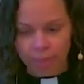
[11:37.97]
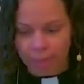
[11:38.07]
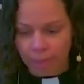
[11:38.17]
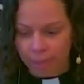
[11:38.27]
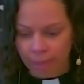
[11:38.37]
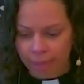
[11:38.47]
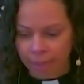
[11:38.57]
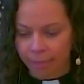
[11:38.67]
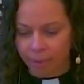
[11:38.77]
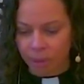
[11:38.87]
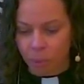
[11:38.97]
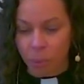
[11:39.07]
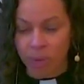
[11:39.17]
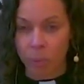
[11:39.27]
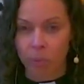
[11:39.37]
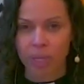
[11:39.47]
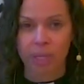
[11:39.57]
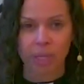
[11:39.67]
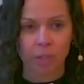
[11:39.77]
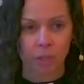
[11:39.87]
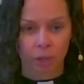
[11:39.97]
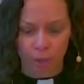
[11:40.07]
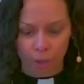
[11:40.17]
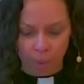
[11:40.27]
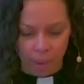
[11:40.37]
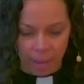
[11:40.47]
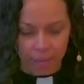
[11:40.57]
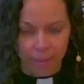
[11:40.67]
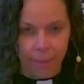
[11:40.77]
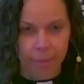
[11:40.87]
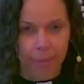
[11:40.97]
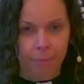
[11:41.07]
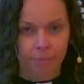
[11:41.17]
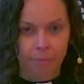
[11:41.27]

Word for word: trusting that even when we need to turn away,